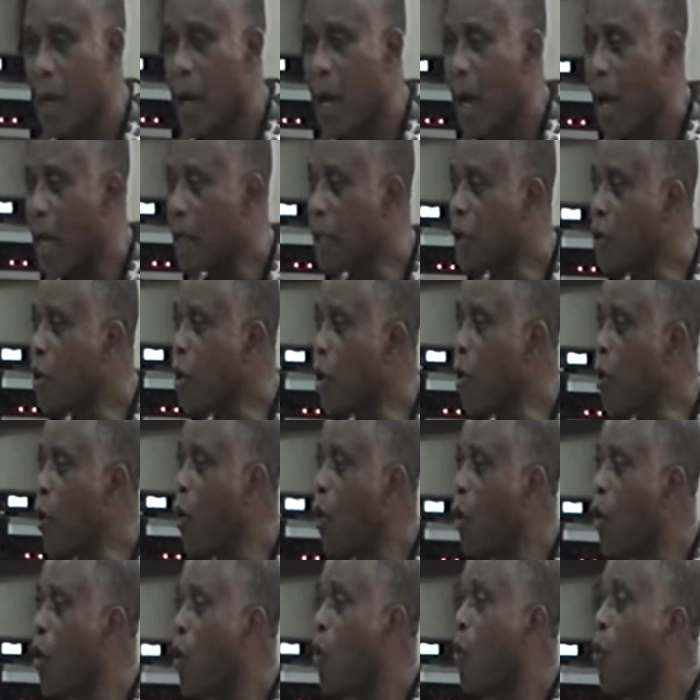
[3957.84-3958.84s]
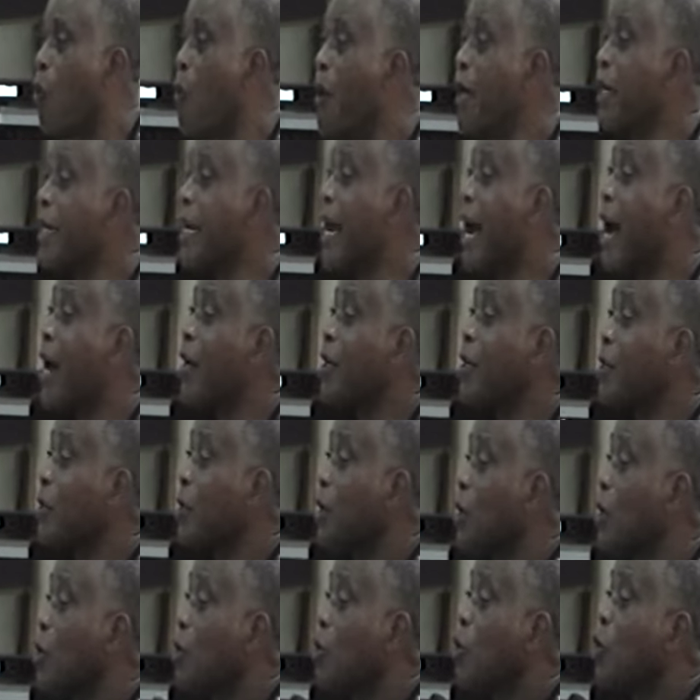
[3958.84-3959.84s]
And so we now
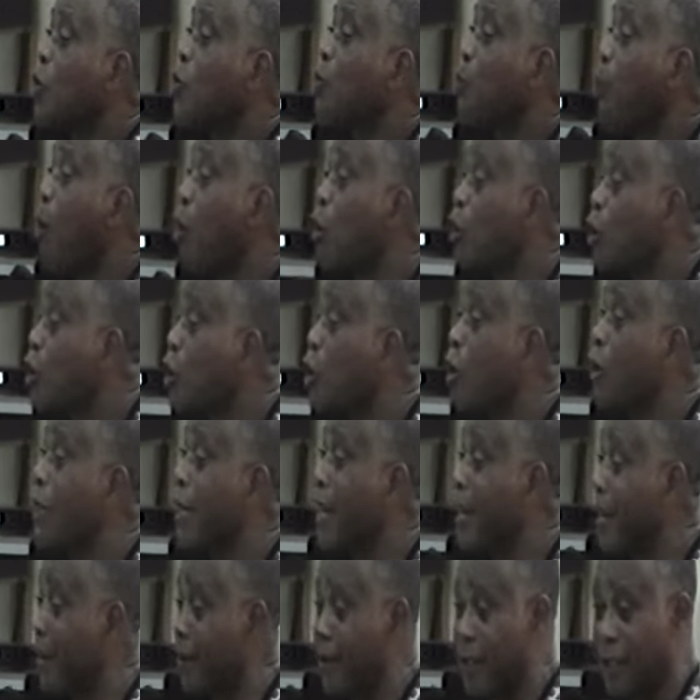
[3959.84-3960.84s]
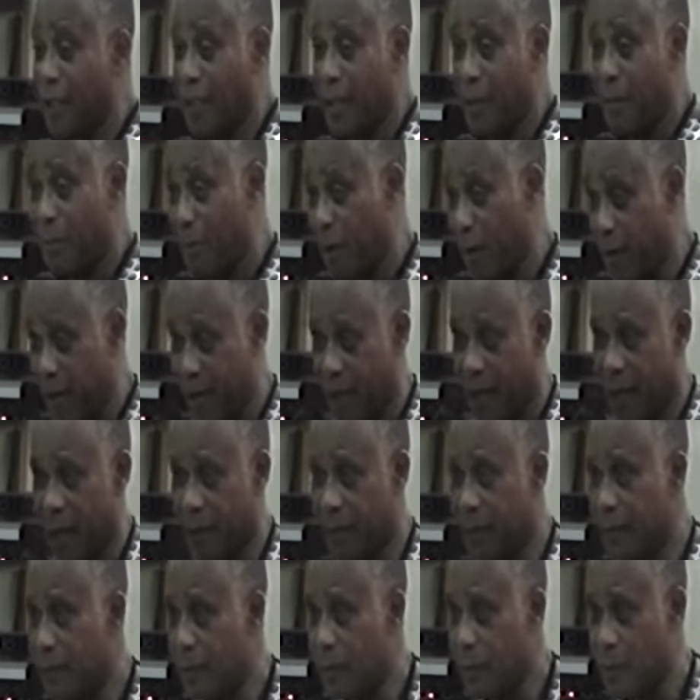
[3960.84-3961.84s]
sponsored a Christian brother
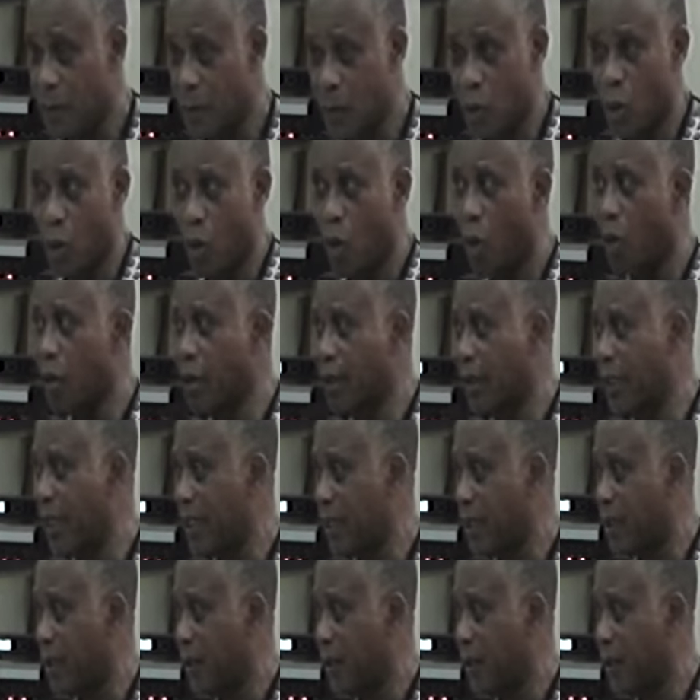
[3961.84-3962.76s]
to contest